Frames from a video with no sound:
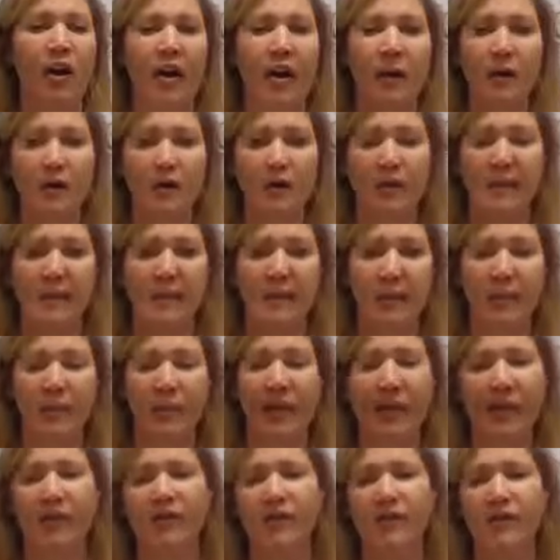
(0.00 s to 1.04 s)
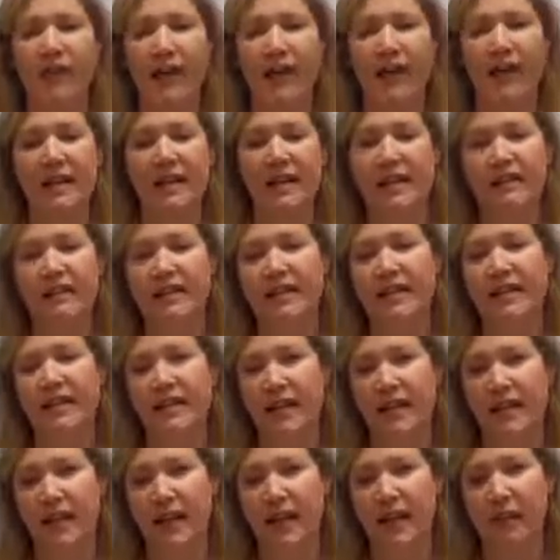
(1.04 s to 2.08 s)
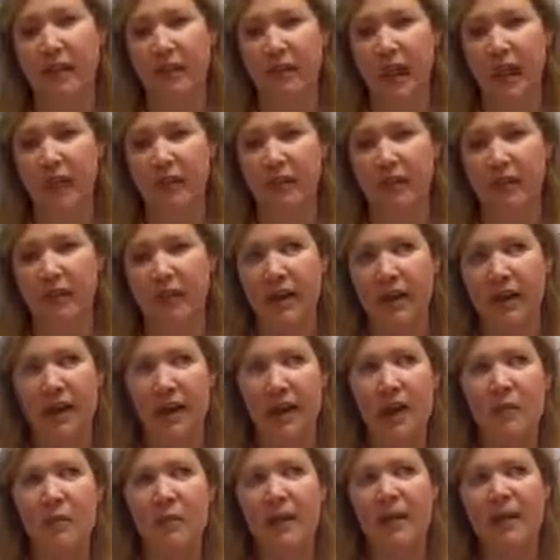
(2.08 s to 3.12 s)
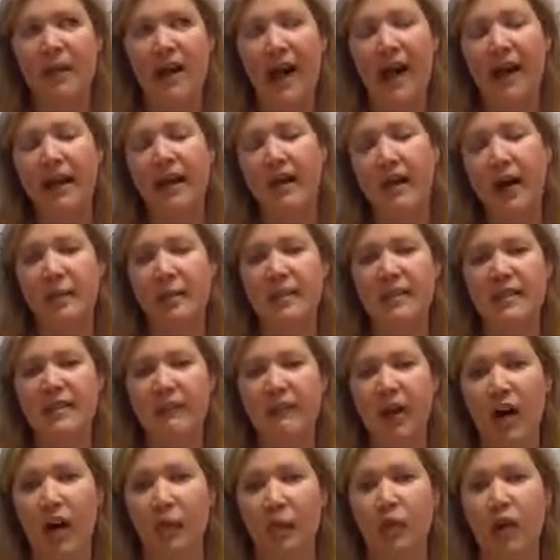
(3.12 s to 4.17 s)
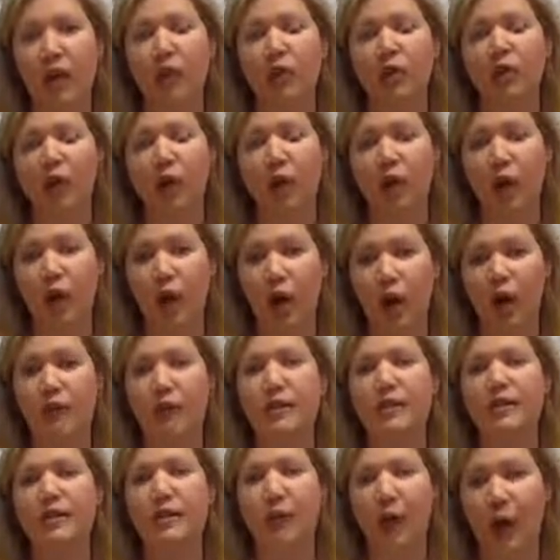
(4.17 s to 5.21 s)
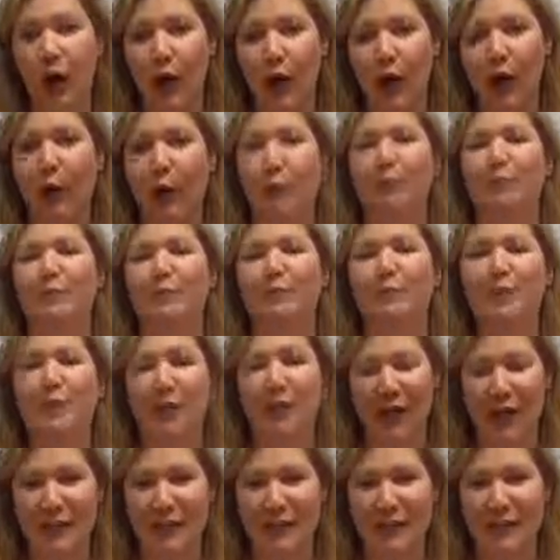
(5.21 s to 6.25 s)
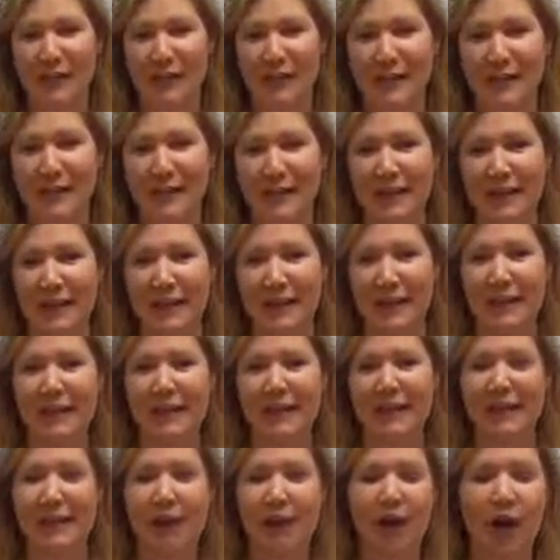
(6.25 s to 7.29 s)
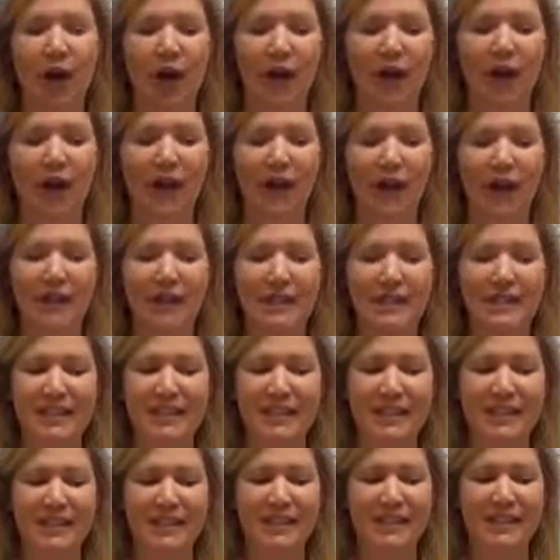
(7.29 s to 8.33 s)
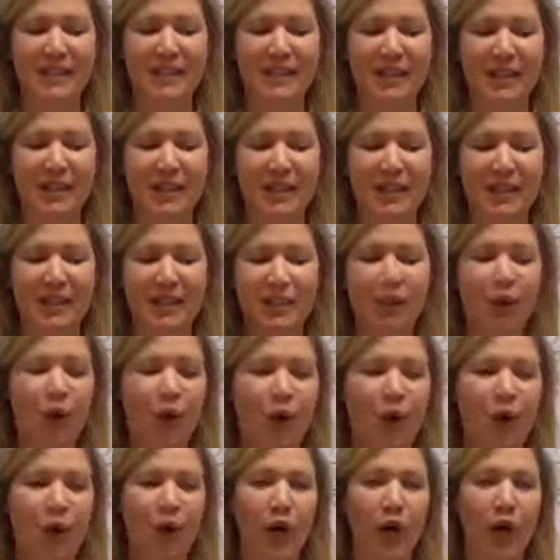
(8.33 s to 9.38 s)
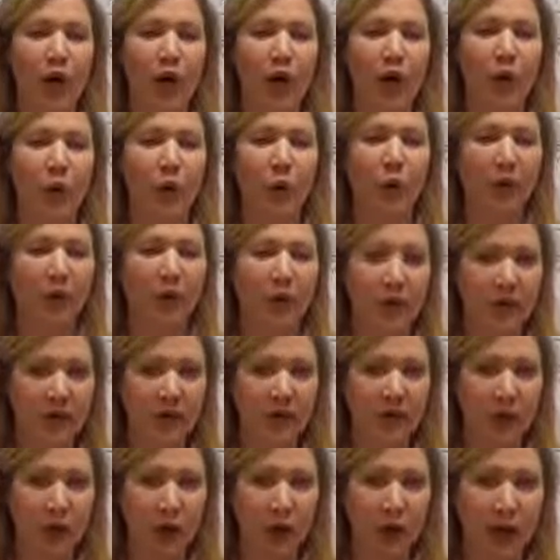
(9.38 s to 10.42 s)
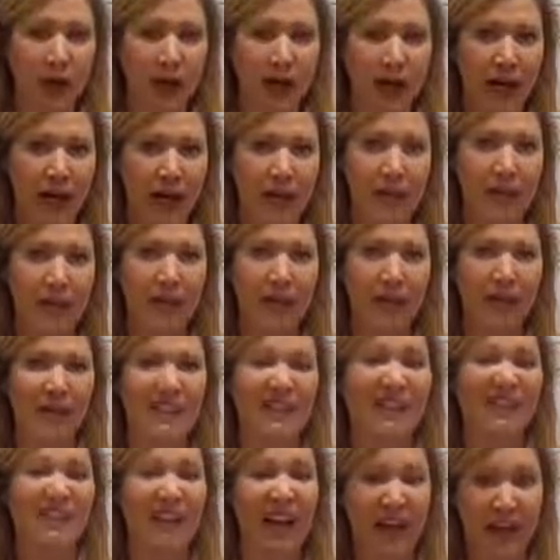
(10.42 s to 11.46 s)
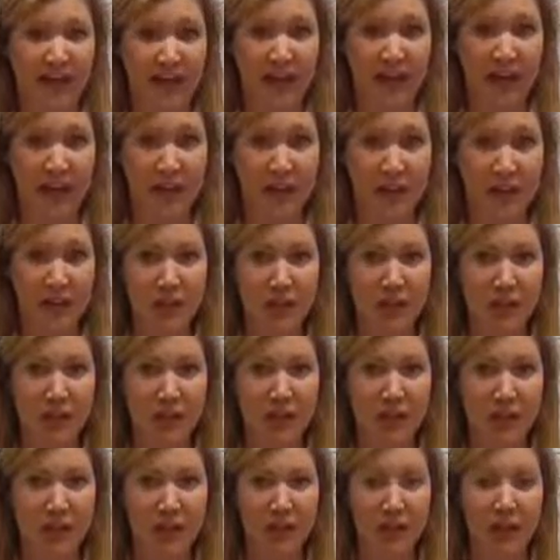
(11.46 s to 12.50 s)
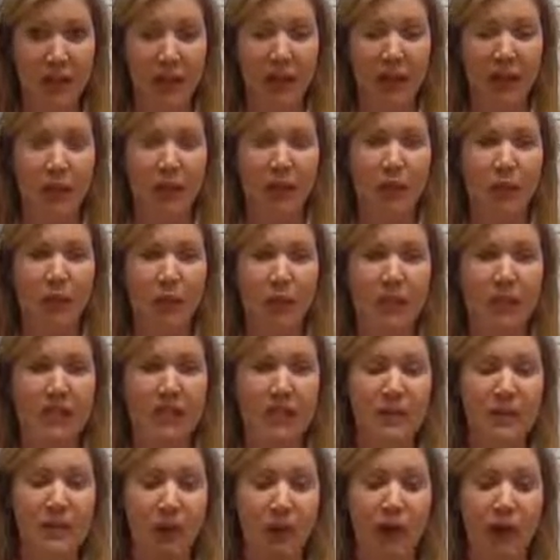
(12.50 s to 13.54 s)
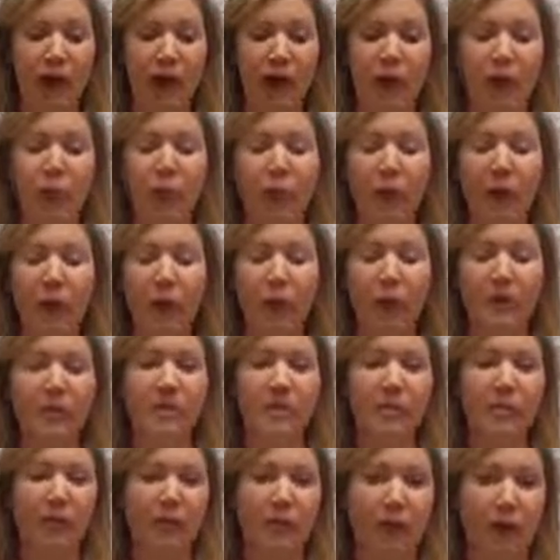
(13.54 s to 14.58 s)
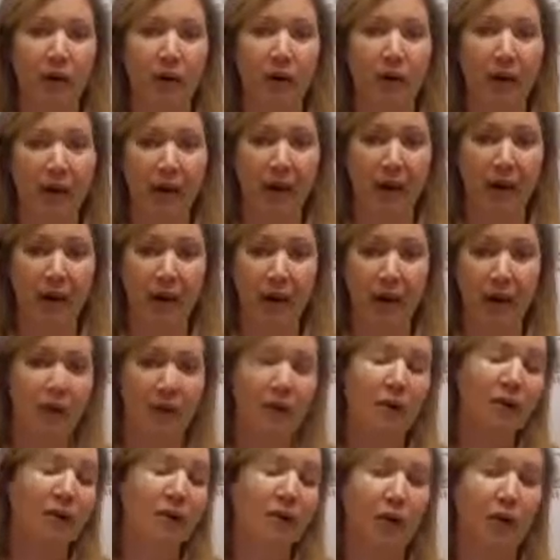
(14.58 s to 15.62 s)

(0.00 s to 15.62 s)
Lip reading: able to get back to the activities that they love. But that comes from long-term changes. So our phrase is, it's more than a weight loss program, it's a lifestyle change. So with this program, we want to be your accountability